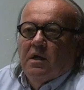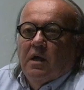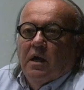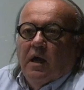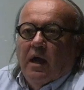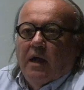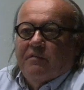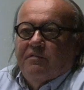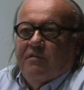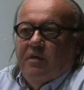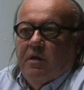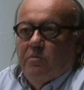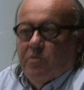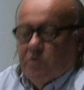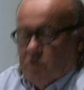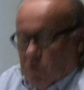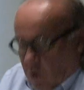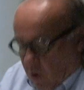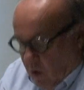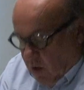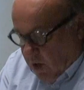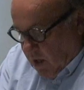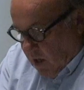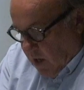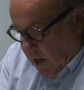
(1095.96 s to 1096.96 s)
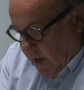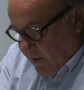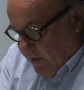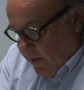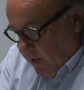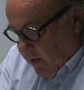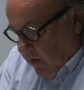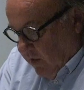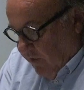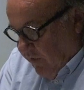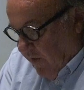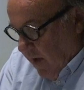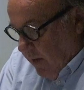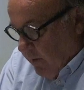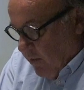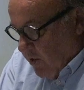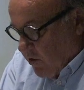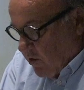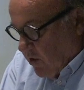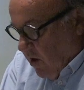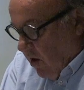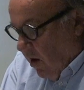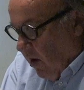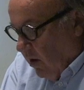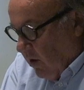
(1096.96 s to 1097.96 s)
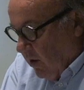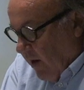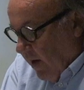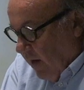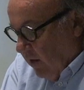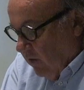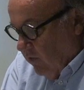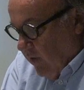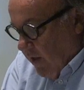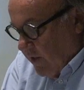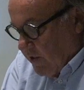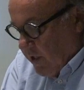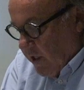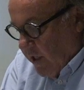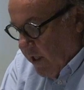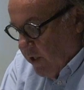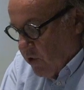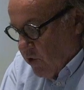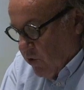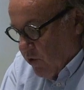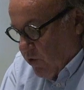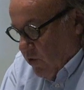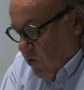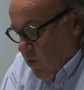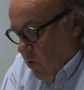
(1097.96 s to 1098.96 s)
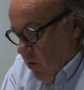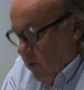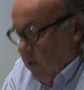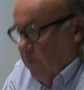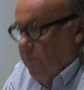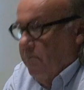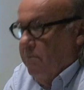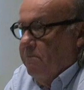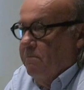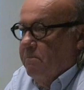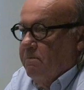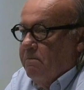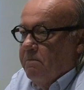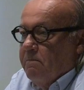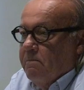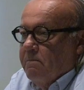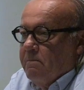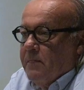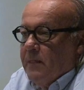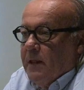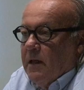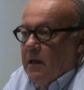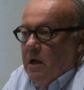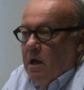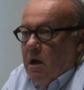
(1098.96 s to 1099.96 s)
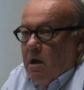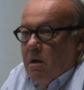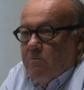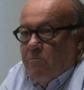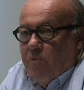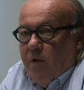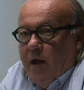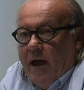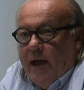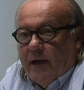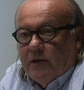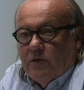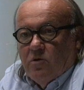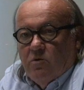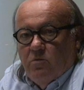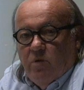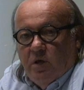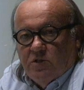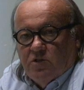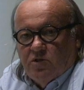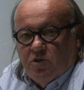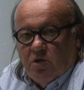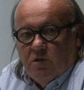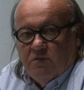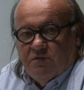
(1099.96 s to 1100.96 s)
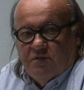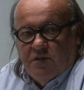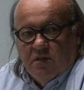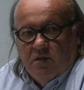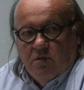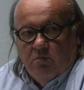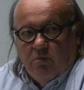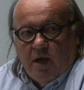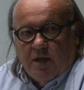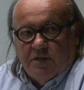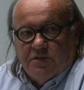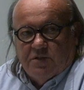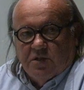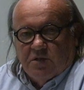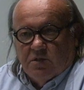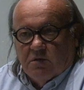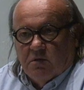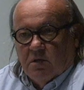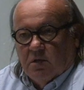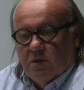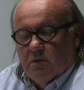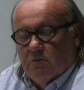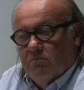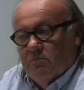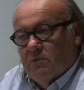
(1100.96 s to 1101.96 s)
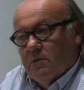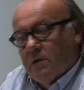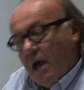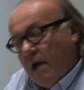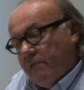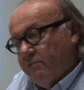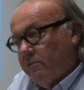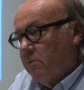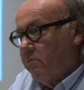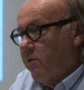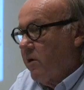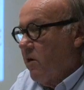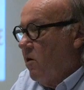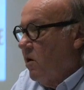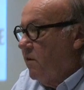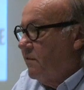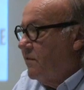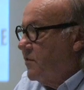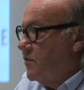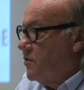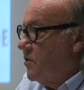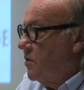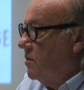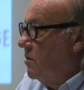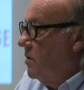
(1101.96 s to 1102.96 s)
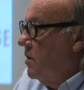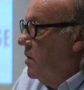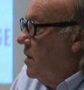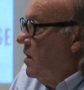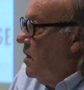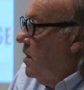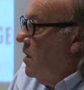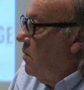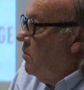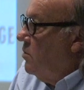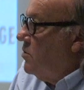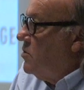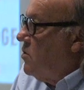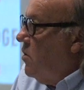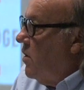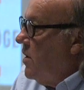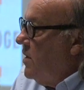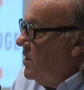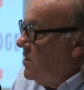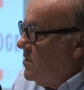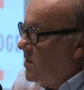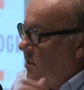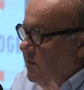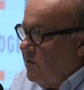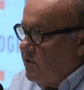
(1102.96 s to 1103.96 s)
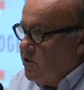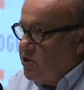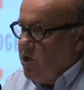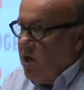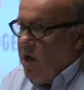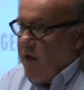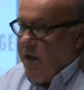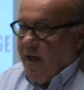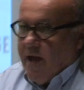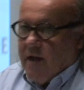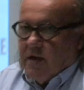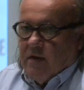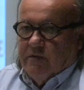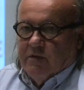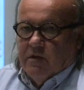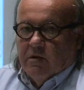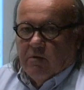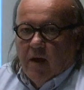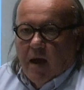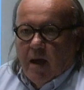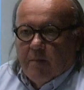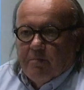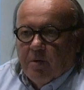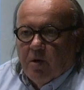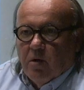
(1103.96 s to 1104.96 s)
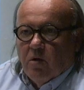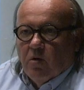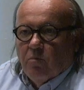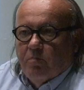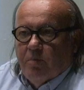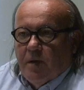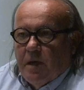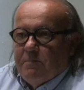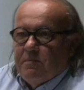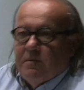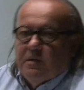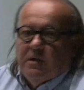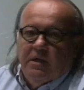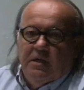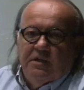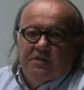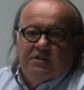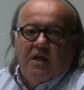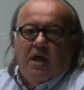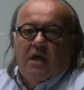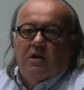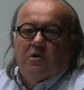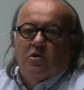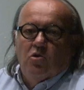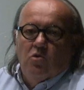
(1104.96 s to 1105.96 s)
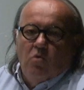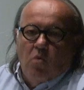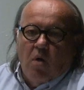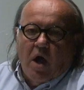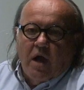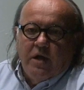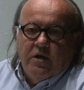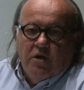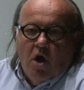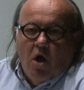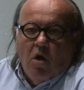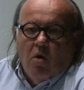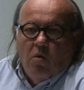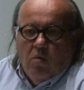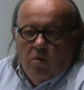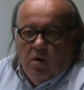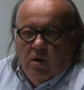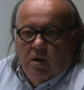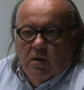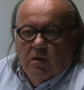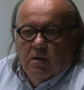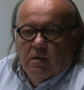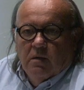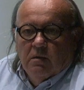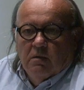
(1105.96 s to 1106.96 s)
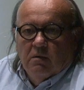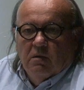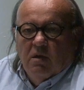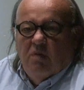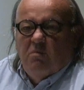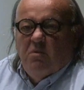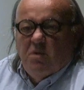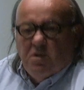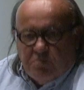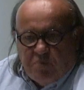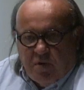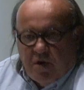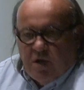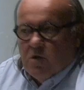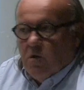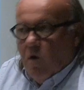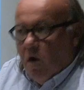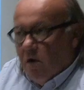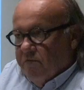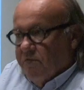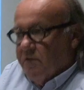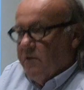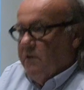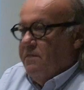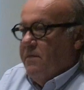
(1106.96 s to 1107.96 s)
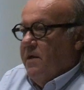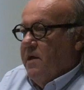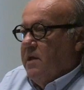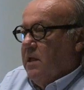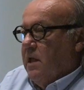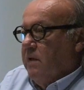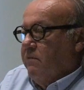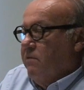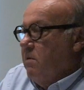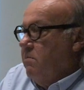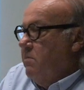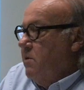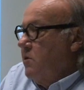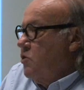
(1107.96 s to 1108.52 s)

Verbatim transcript: as he was organizing the famous Carlisle Residential School. Pratt, who had served in the West as a cavalry officer, was going to see the Cheyenne and the Arapaho, people he said, who I know. He was pretty confident they'd give him his